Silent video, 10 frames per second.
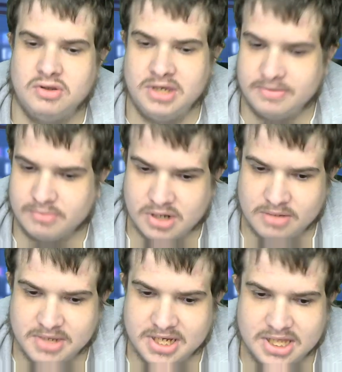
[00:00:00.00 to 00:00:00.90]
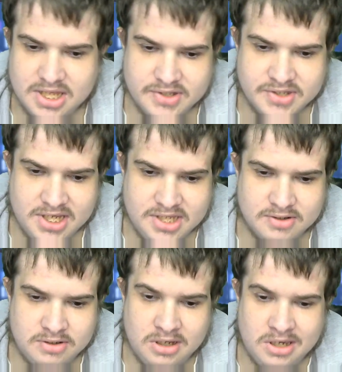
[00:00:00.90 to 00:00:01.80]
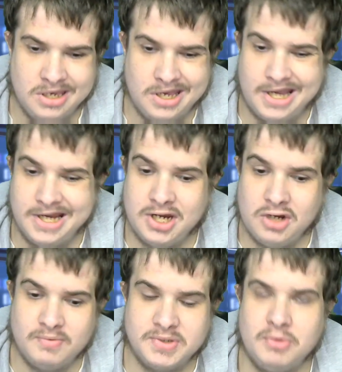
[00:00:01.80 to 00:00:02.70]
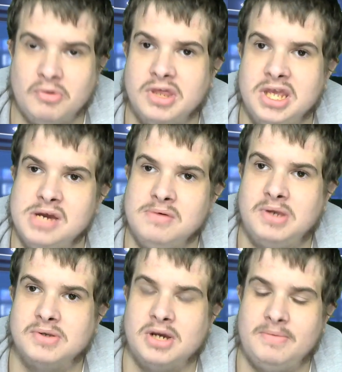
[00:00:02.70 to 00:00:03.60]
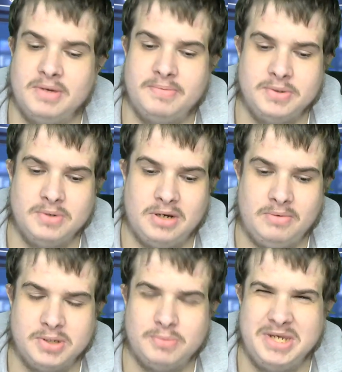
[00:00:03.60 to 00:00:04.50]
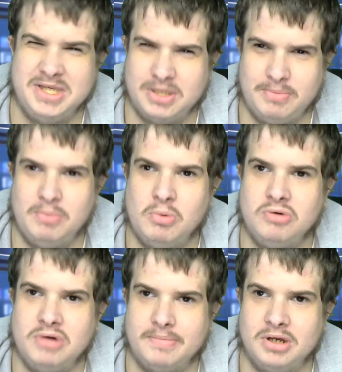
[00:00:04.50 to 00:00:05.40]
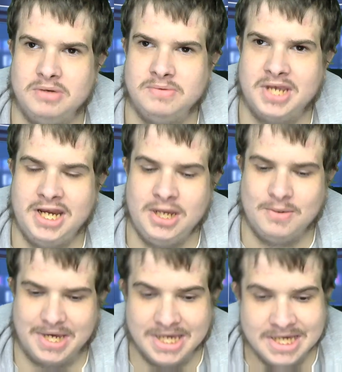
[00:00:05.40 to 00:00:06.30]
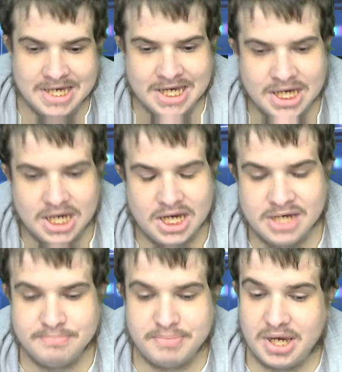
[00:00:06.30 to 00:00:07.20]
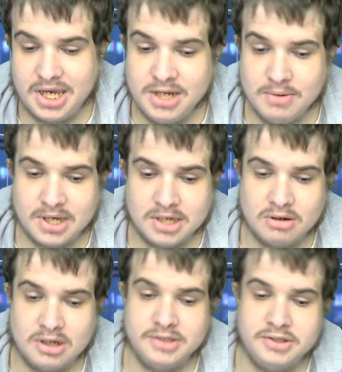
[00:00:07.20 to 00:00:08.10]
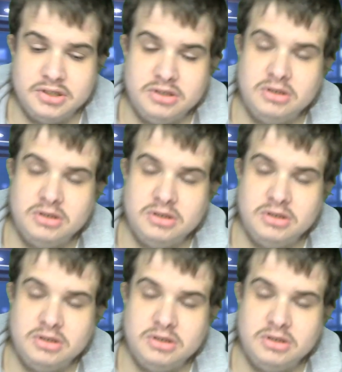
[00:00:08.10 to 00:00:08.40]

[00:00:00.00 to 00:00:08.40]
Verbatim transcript: do it come the end of the season. And then obviously we've got the Euros coming up as well, which means there'll be more uploads anyway. Um, but anyway, guys,